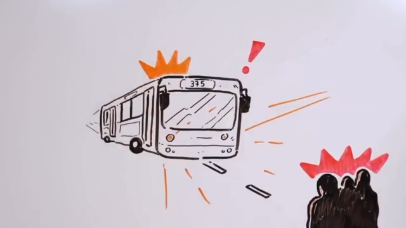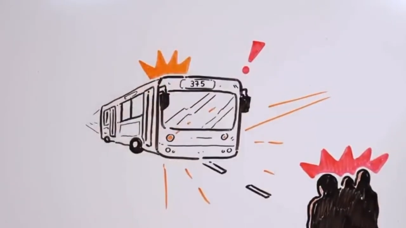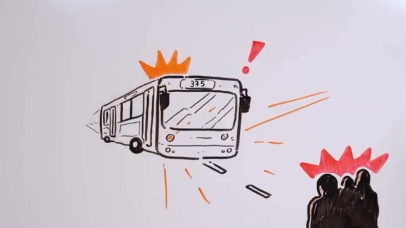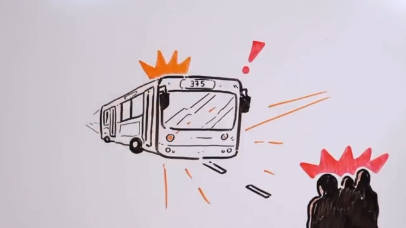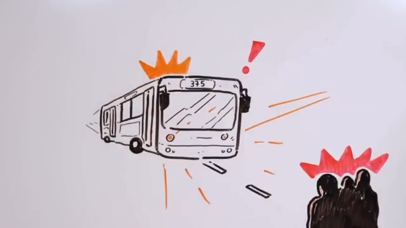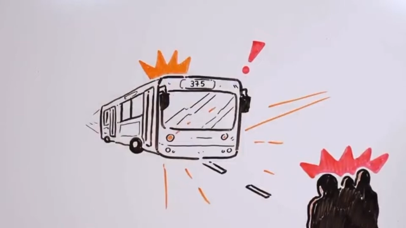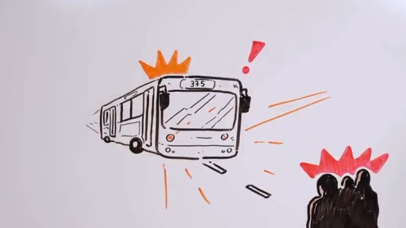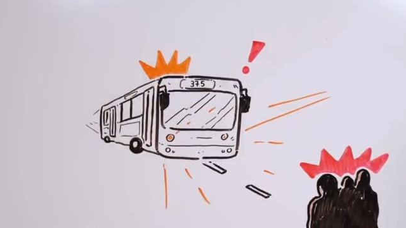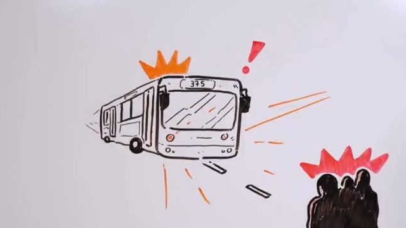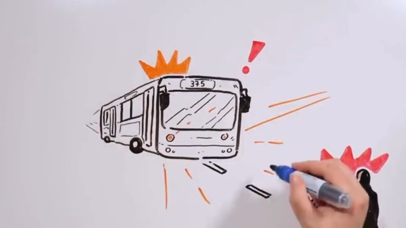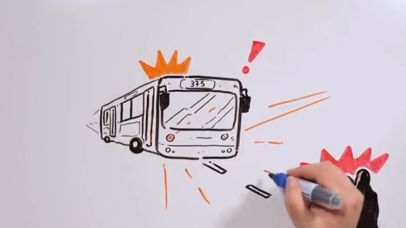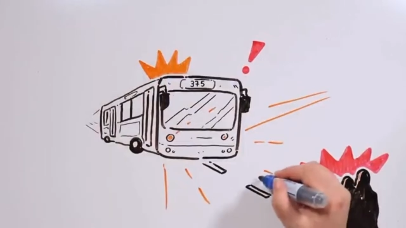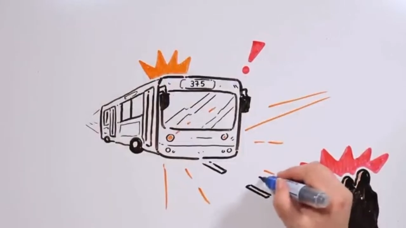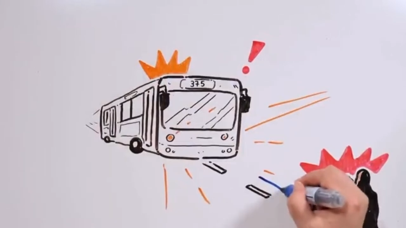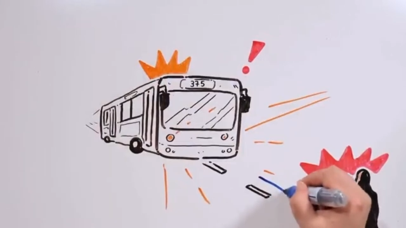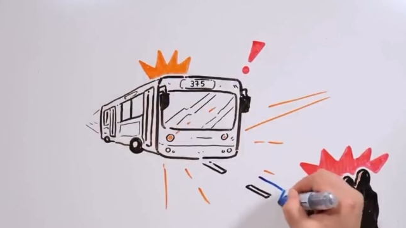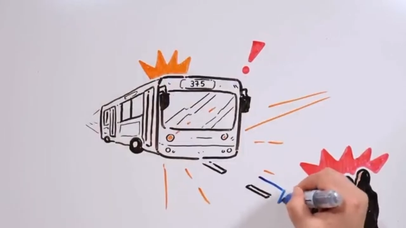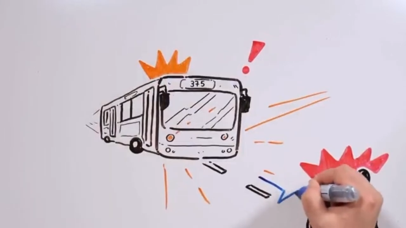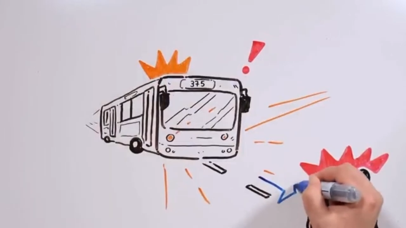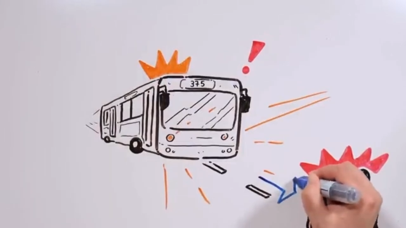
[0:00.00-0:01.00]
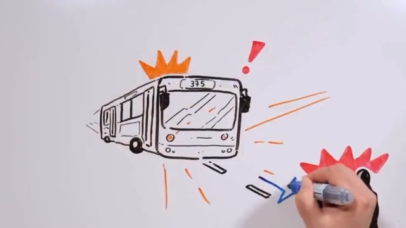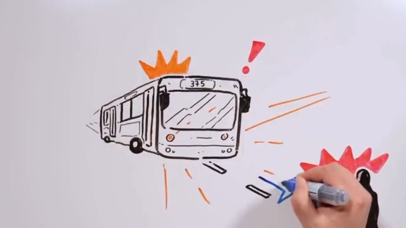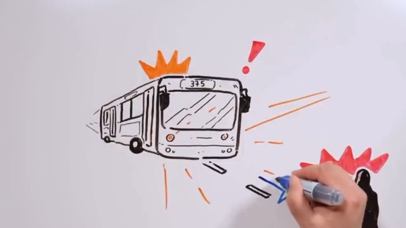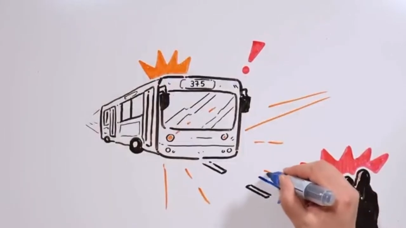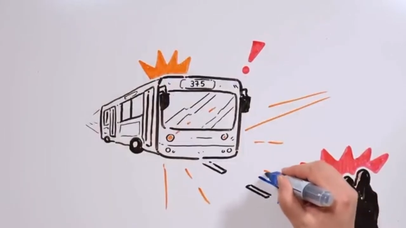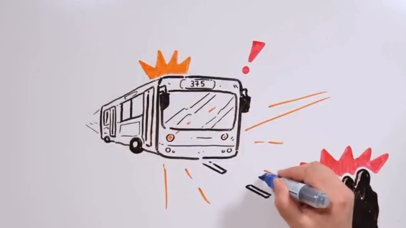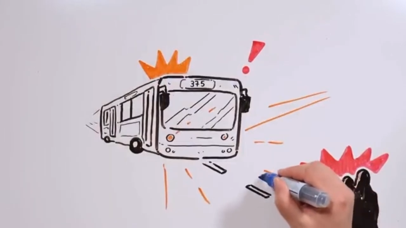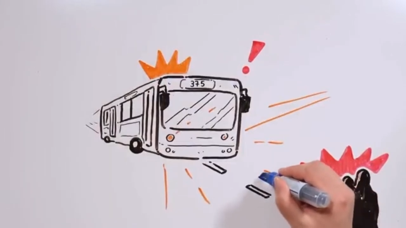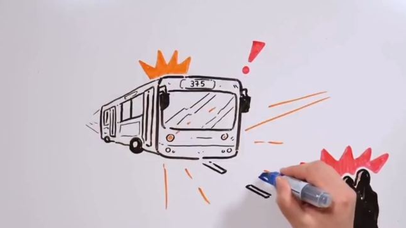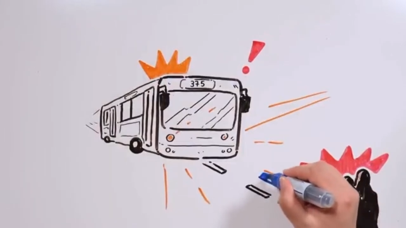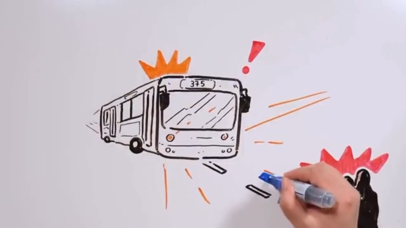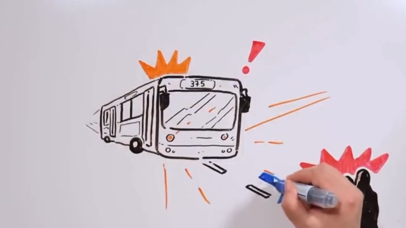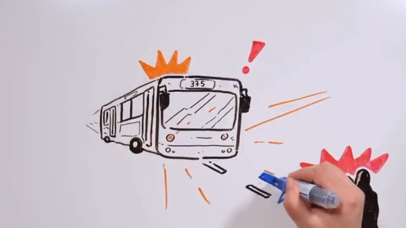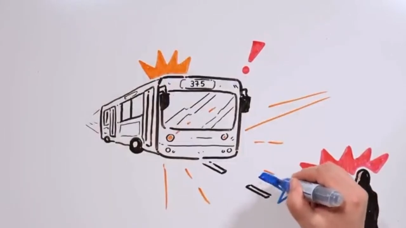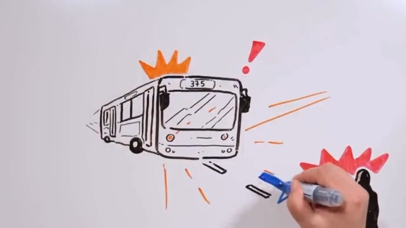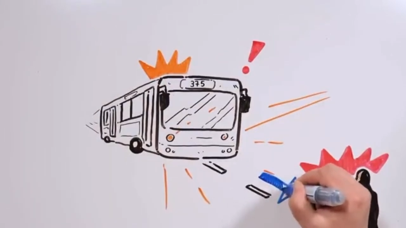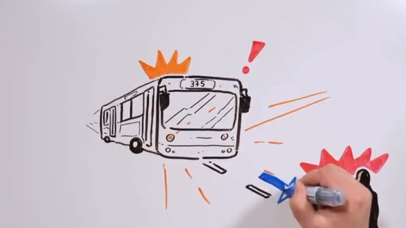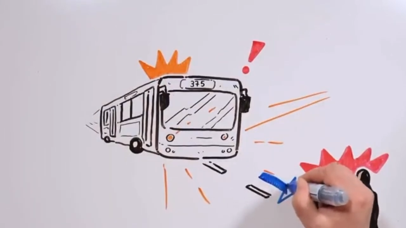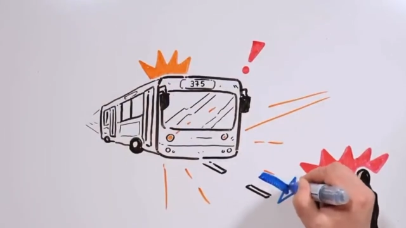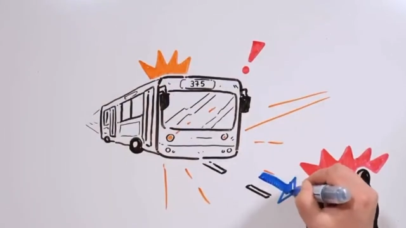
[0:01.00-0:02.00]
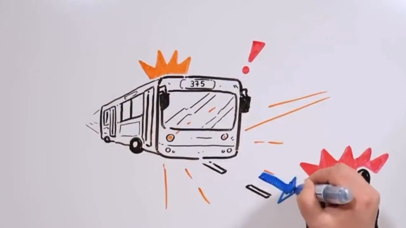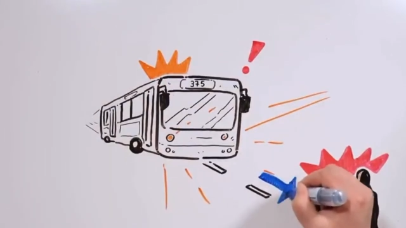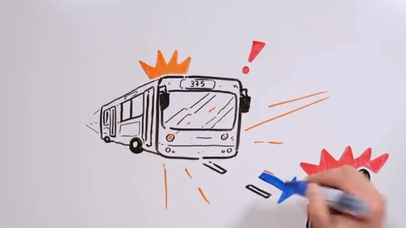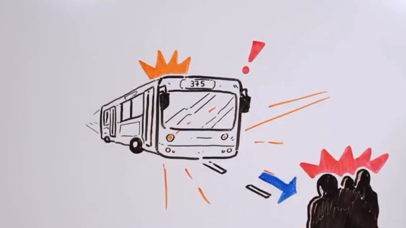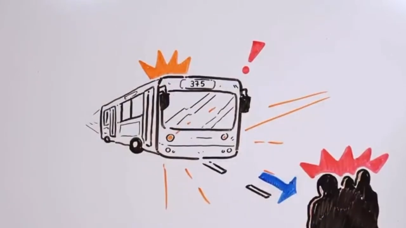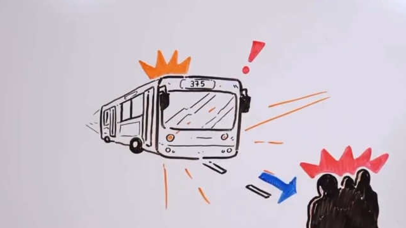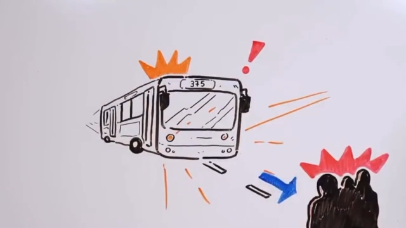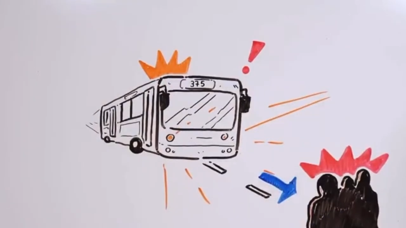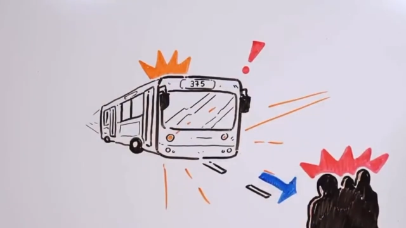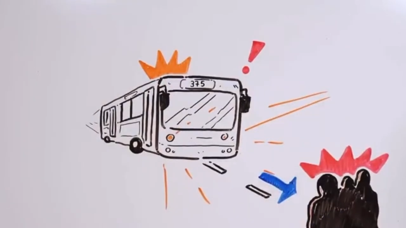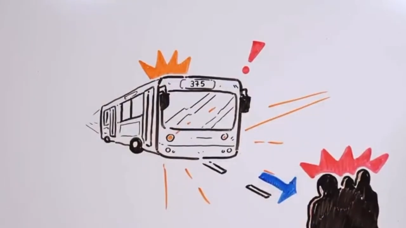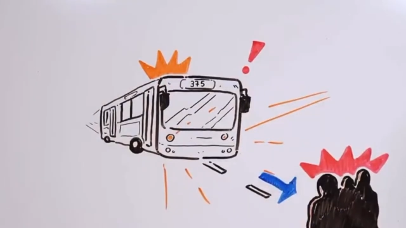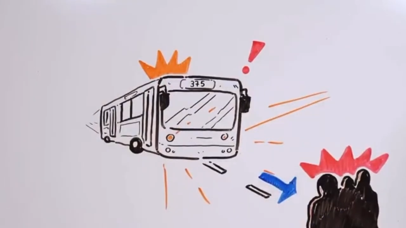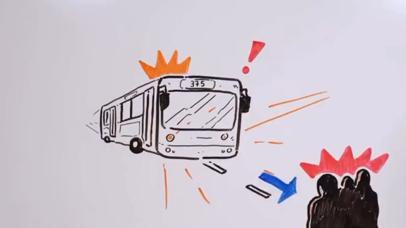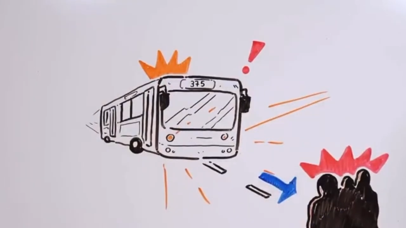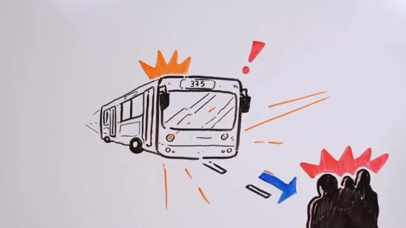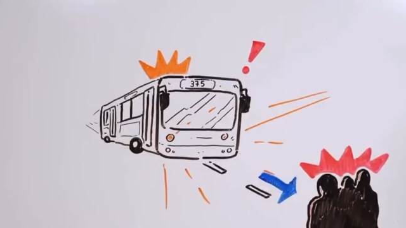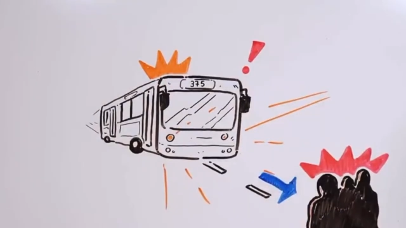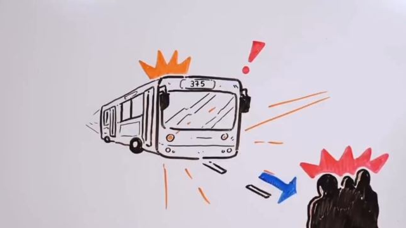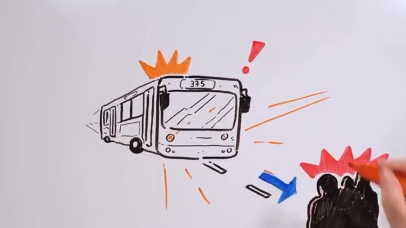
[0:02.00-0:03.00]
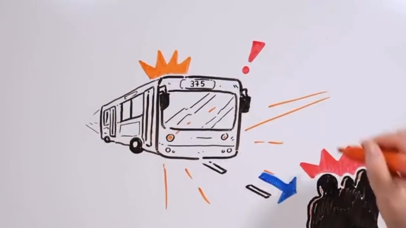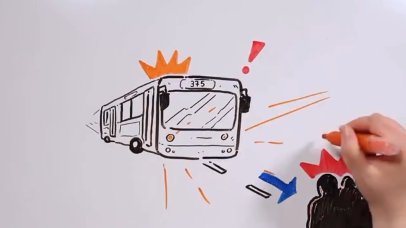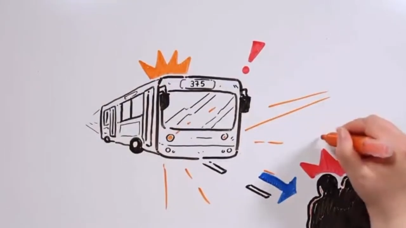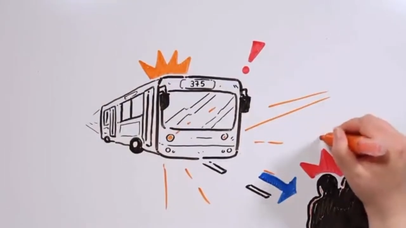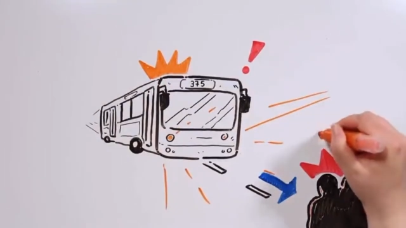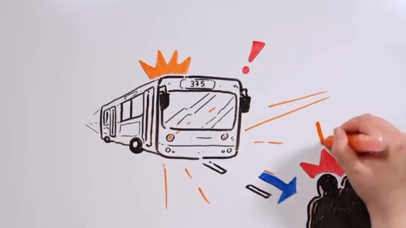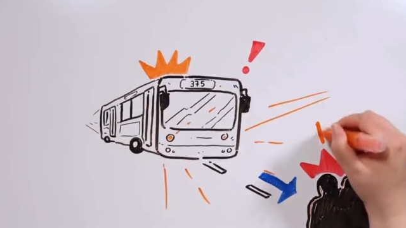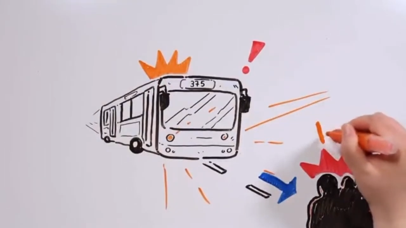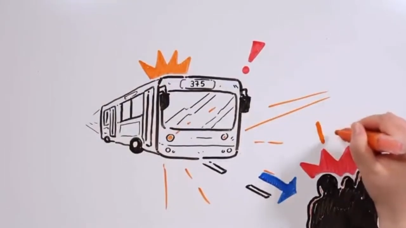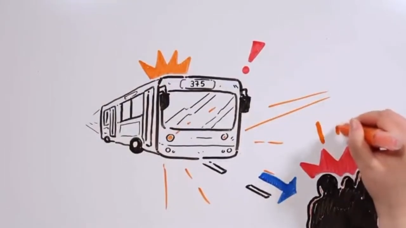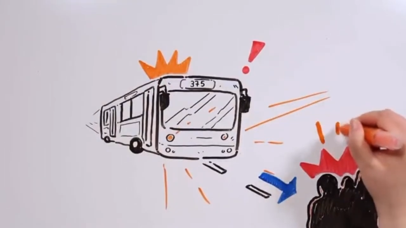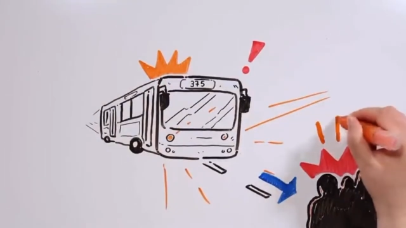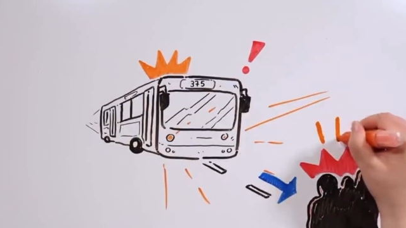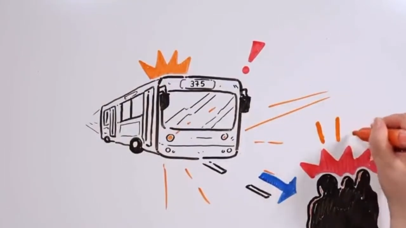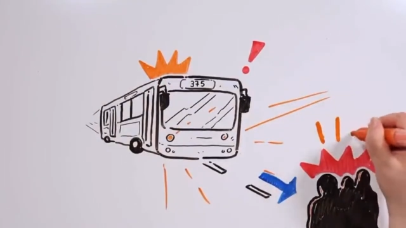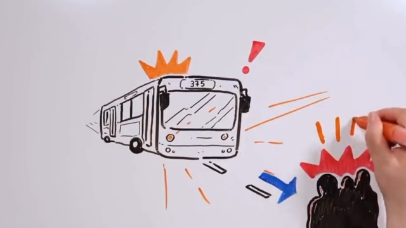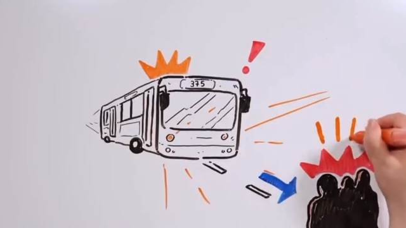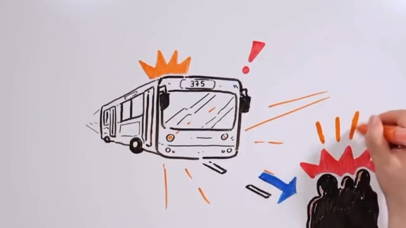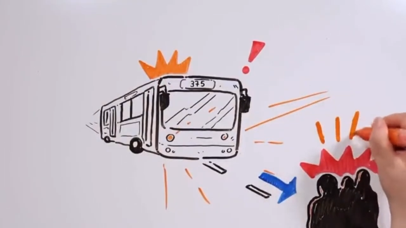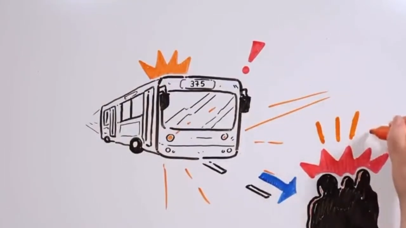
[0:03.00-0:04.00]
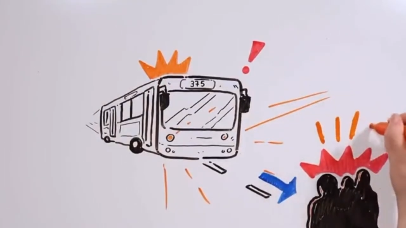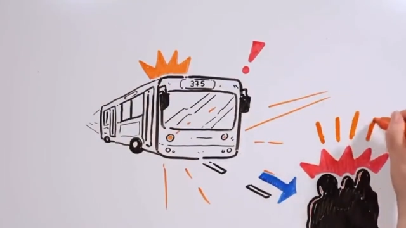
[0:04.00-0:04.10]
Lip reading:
No face is visible, so there are no lips to read.